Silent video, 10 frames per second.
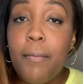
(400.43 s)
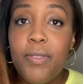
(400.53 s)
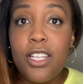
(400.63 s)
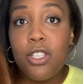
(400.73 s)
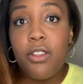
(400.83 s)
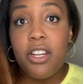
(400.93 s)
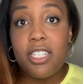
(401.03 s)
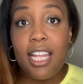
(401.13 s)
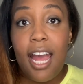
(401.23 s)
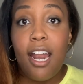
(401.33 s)
And so
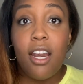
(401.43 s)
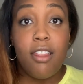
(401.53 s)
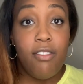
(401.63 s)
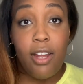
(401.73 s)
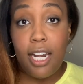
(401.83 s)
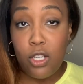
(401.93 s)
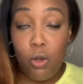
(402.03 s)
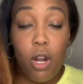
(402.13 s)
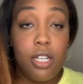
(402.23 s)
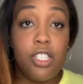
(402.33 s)
there's that, the financial
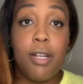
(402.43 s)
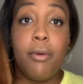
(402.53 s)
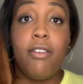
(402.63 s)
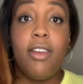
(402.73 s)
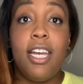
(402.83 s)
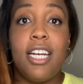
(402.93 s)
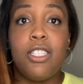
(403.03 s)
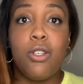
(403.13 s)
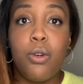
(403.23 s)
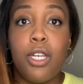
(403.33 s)
hardship of it
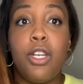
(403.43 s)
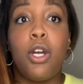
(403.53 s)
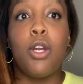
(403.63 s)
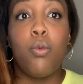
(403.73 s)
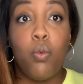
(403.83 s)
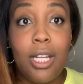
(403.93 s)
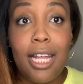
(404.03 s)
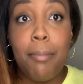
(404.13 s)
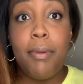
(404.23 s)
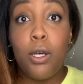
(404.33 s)
until, you know, you're
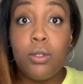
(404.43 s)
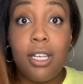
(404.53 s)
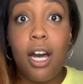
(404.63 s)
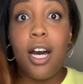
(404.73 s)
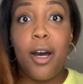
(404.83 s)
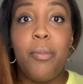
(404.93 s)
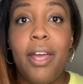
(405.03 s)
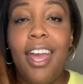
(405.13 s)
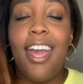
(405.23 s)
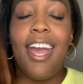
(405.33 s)
really built up
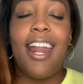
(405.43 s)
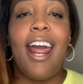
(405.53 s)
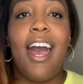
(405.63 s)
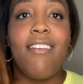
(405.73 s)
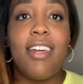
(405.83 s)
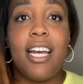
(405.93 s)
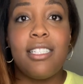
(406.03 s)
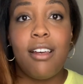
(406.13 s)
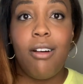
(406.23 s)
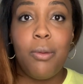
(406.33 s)
and have
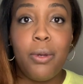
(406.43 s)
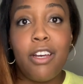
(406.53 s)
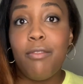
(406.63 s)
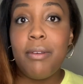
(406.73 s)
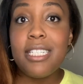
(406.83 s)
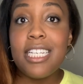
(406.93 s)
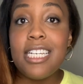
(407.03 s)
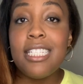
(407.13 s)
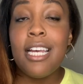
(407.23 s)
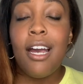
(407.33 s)
that solid book of
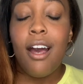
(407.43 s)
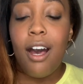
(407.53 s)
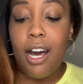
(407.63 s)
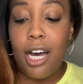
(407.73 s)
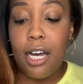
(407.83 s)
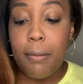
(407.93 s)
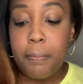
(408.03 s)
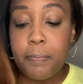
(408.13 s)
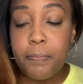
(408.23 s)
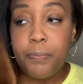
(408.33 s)
business.
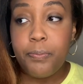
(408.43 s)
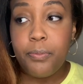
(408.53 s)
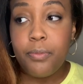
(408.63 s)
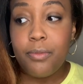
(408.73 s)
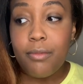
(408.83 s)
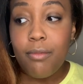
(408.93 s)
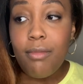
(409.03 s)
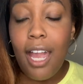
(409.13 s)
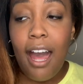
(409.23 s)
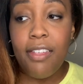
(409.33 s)
Um,
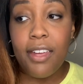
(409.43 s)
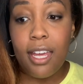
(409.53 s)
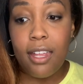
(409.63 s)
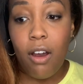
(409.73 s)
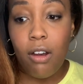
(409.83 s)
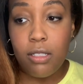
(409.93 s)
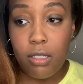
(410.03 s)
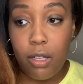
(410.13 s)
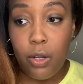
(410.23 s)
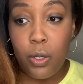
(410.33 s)
I think
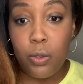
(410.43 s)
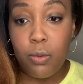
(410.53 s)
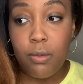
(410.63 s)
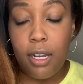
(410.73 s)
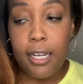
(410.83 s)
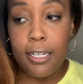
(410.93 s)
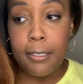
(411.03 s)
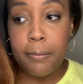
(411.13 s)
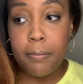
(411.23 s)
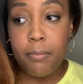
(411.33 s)
also
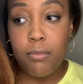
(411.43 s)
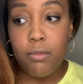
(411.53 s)
um,